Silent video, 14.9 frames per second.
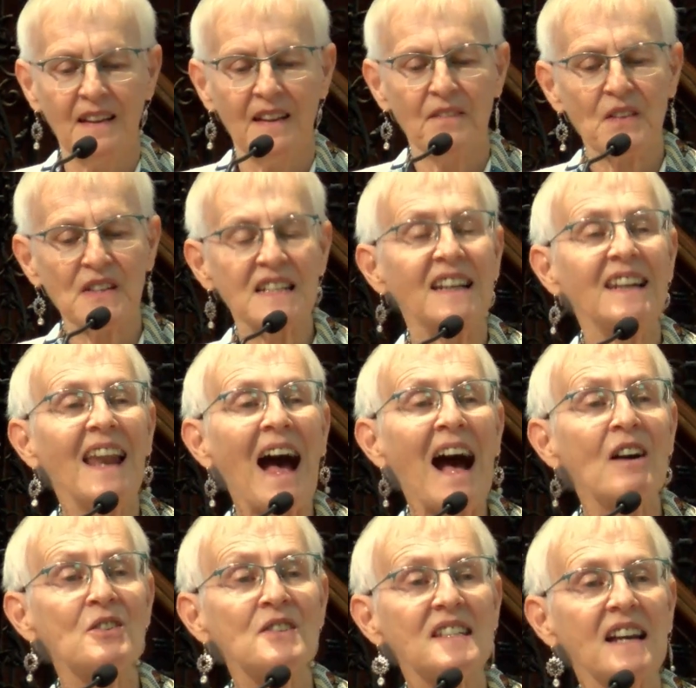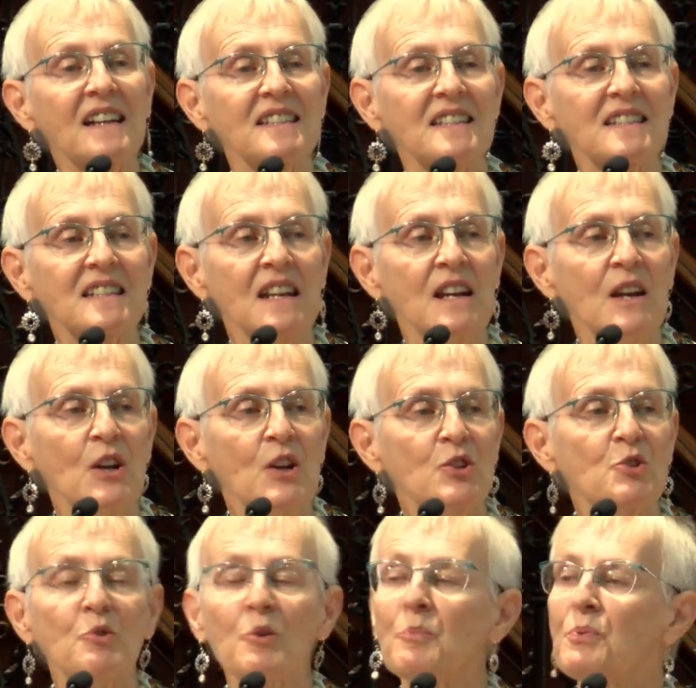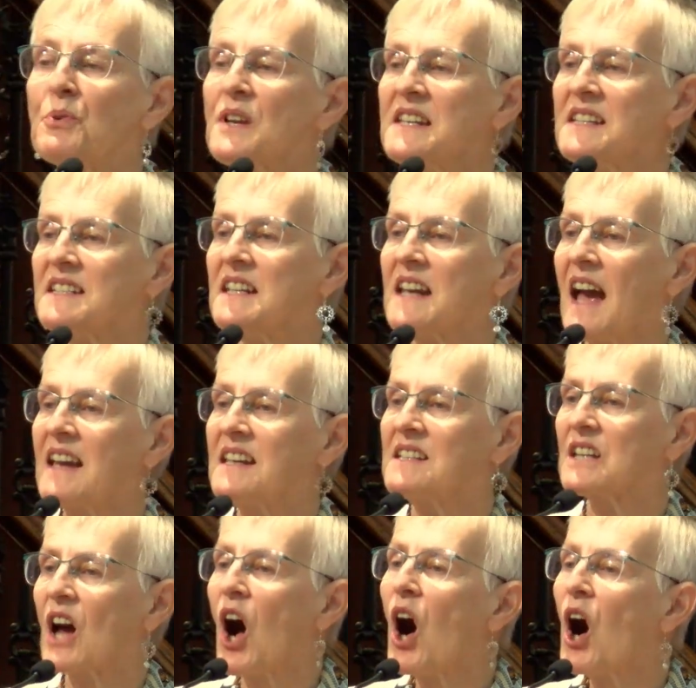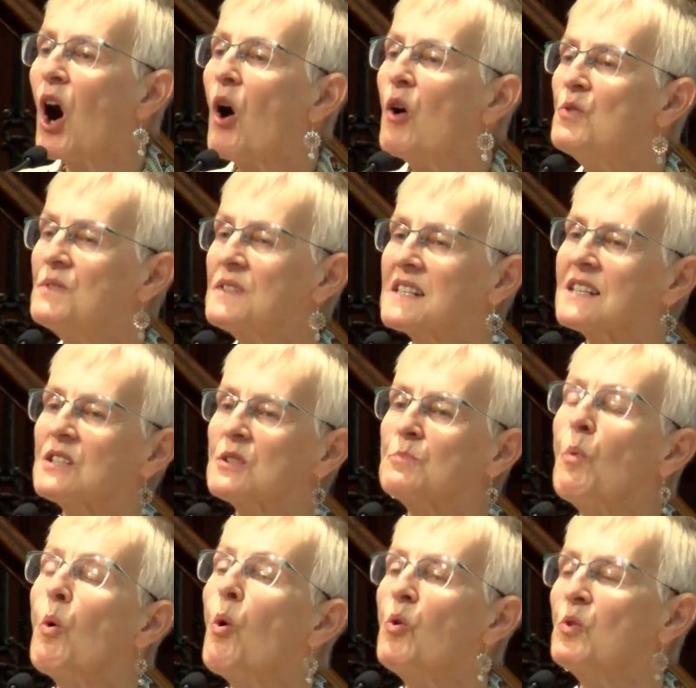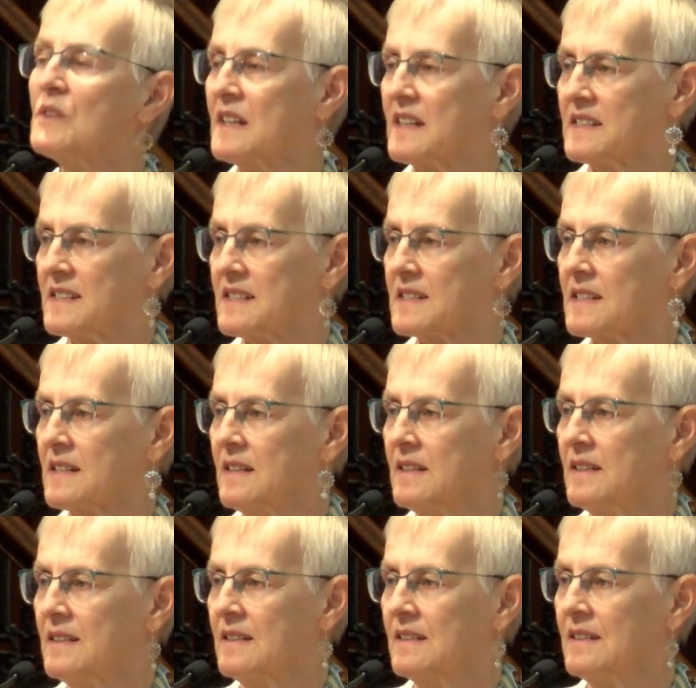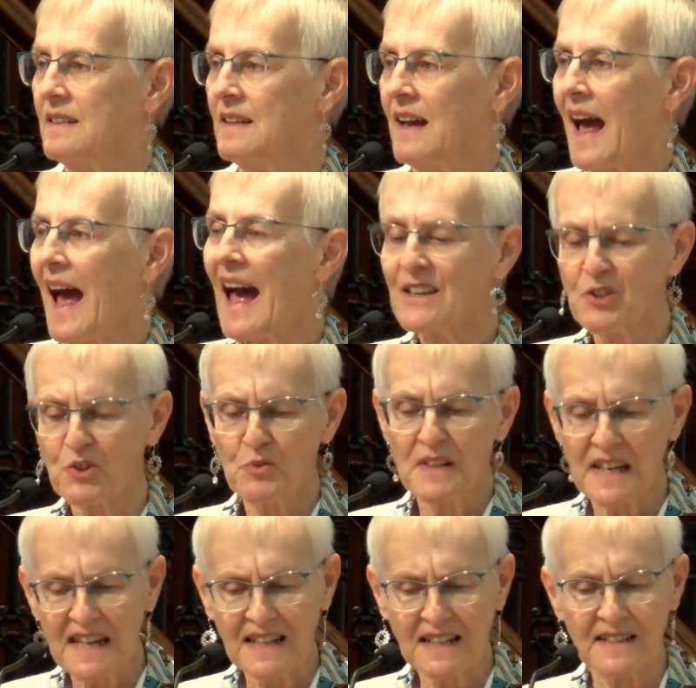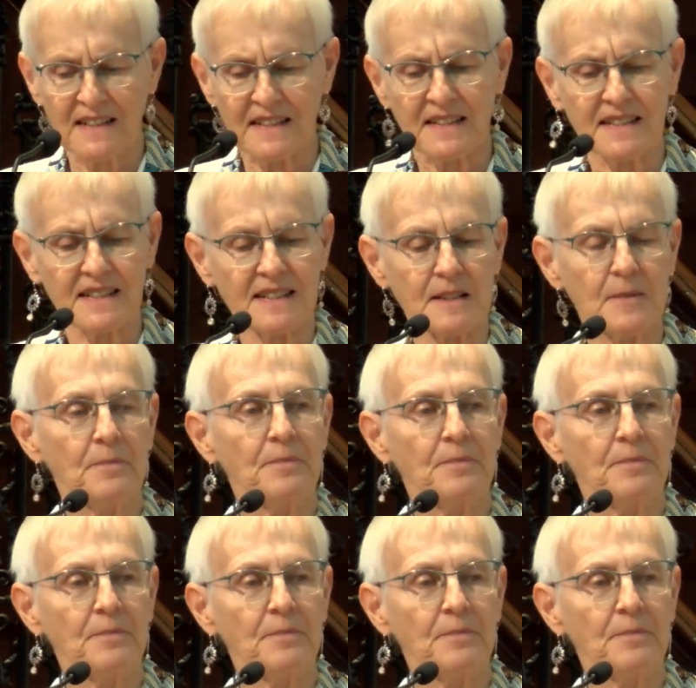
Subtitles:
that allows us to appreciate our own smallness and uniqueness.